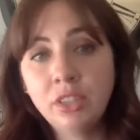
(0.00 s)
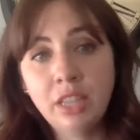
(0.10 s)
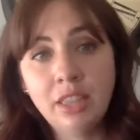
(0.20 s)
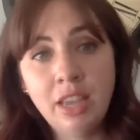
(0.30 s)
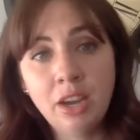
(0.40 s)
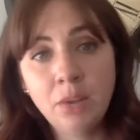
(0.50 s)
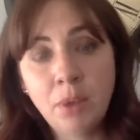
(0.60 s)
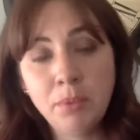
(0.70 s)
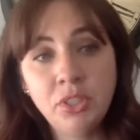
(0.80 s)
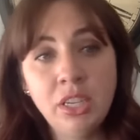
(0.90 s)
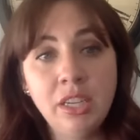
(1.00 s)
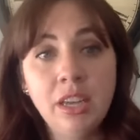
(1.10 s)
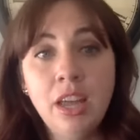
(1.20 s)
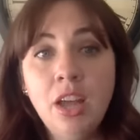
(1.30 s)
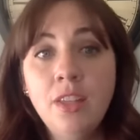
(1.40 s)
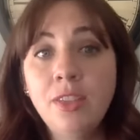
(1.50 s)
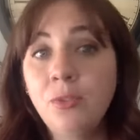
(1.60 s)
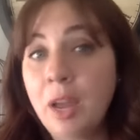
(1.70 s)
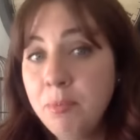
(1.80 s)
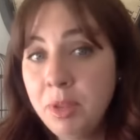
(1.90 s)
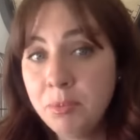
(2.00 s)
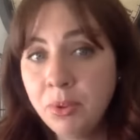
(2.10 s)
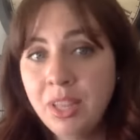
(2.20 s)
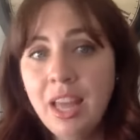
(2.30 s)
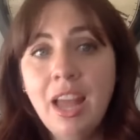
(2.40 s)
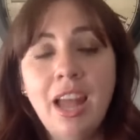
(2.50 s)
that they are publishing the right people